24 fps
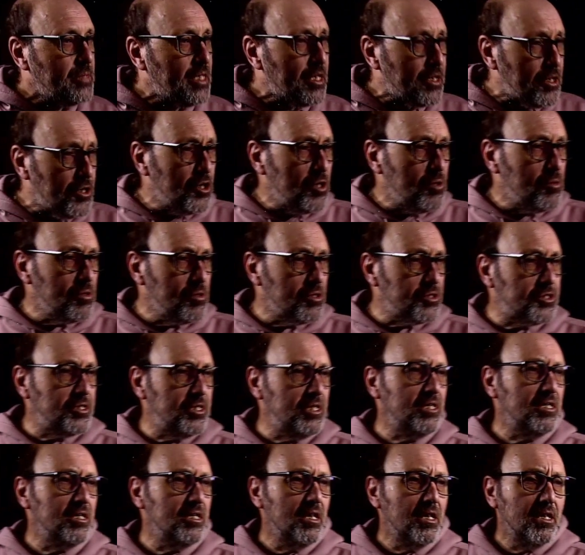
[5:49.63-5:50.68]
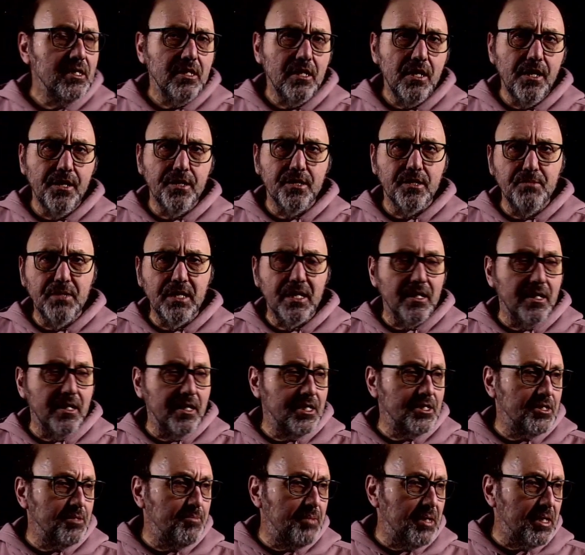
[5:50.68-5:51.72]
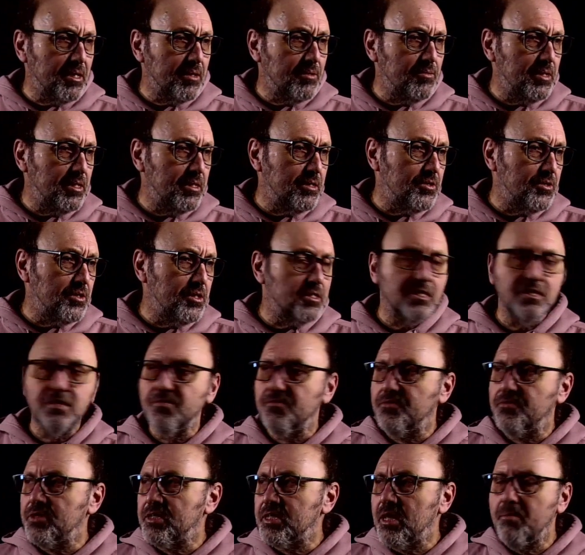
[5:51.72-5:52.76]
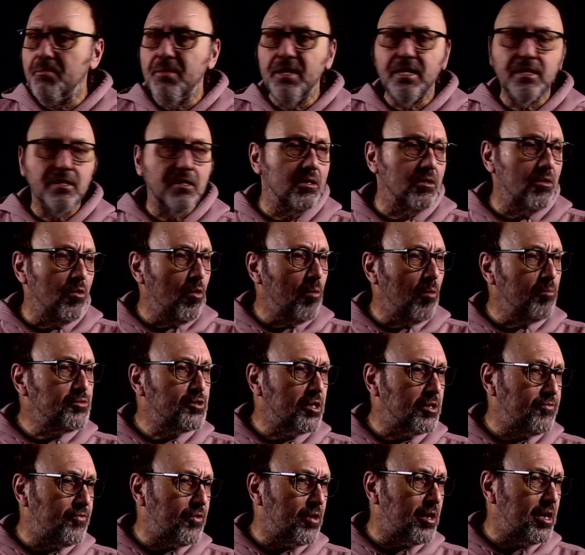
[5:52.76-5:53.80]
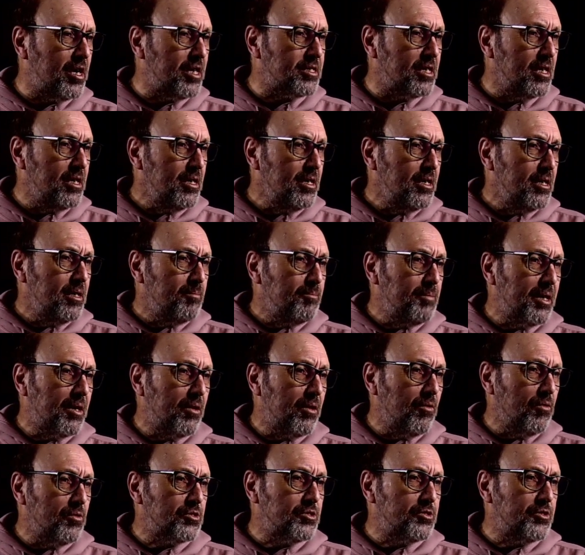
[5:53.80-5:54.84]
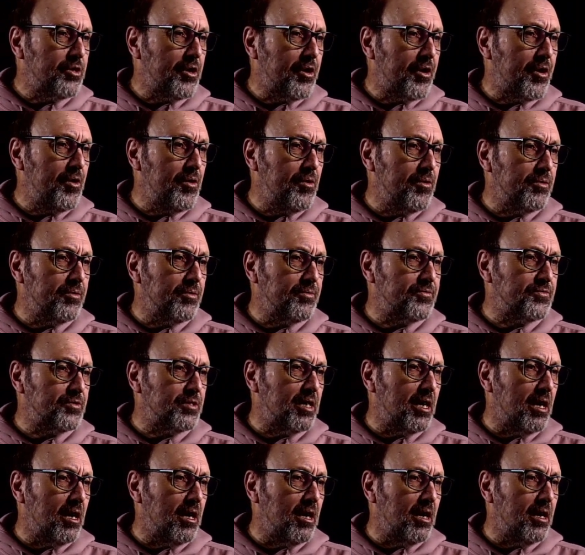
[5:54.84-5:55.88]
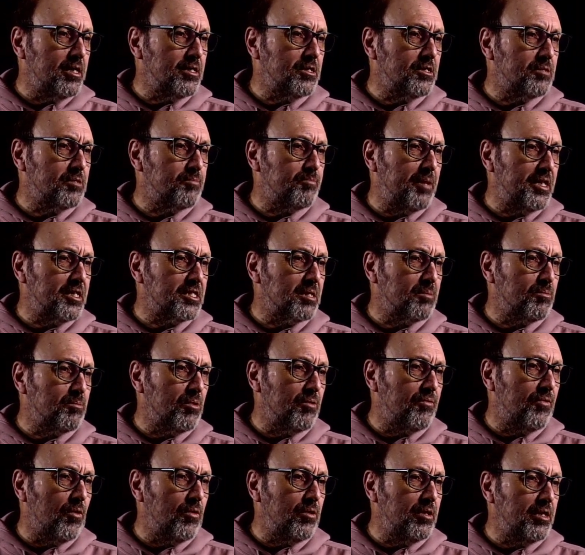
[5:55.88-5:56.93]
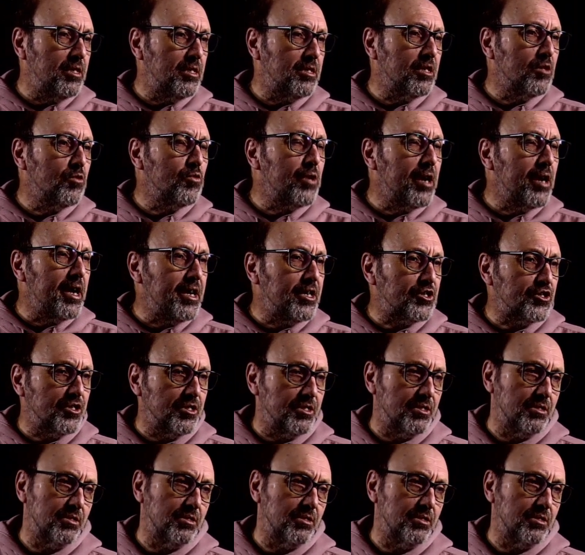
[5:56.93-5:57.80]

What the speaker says: you will see a little bit later, this is a fundamental object for us because the curves are indispensable for integration